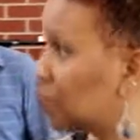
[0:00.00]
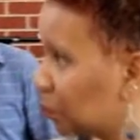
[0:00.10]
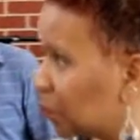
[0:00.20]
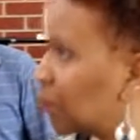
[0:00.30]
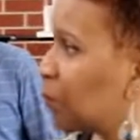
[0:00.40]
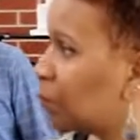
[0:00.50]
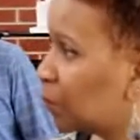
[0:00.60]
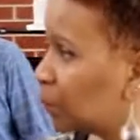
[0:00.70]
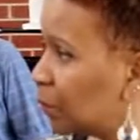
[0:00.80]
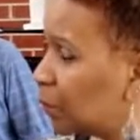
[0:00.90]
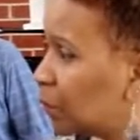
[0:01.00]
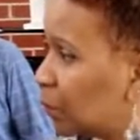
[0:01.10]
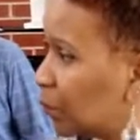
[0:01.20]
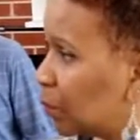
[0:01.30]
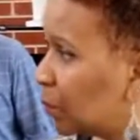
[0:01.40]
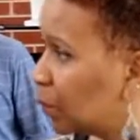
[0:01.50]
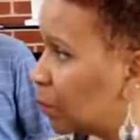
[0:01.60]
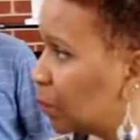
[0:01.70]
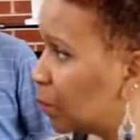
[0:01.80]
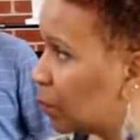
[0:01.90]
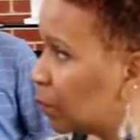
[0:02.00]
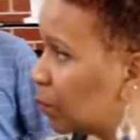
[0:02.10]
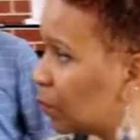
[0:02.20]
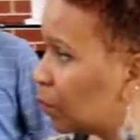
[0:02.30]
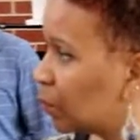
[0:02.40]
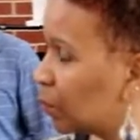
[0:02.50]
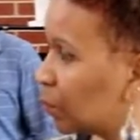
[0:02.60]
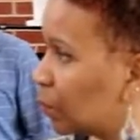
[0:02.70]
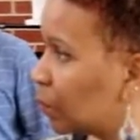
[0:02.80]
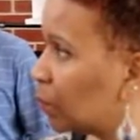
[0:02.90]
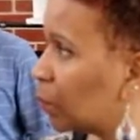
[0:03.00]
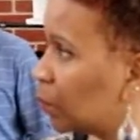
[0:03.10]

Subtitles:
No words are spoken by the person on screen.